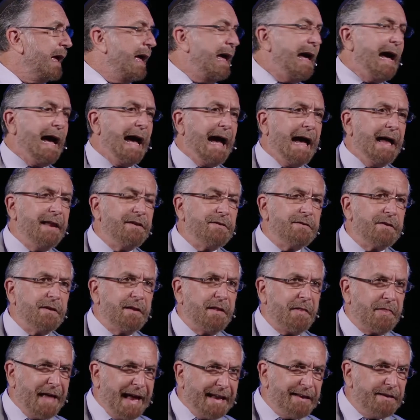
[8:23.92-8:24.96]
And
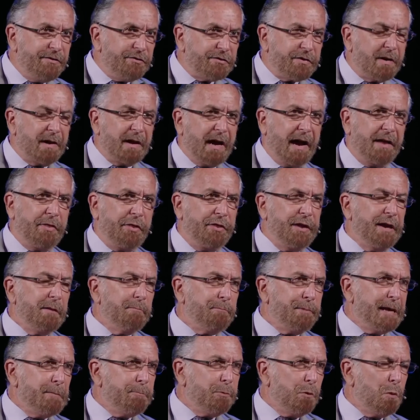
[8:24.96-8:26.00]
that is, I think,
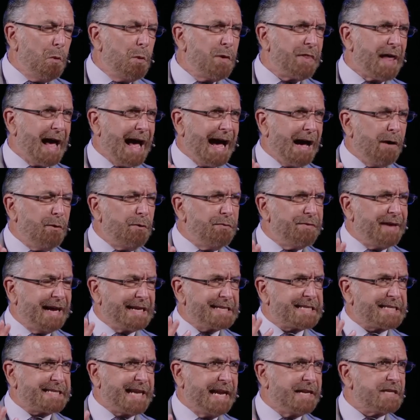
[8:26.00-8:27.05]
people without that
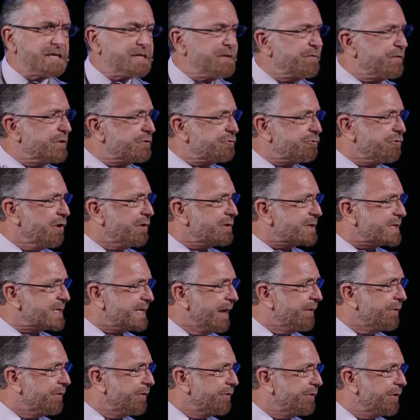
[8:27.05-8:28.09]
sense of the
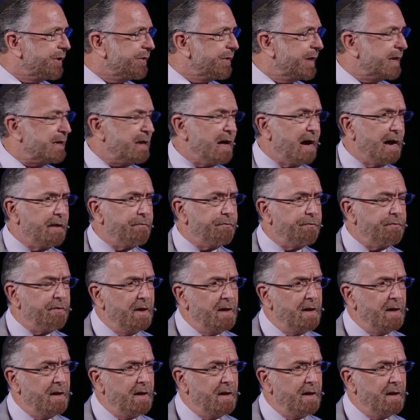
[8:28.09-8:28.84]
transcendent in their life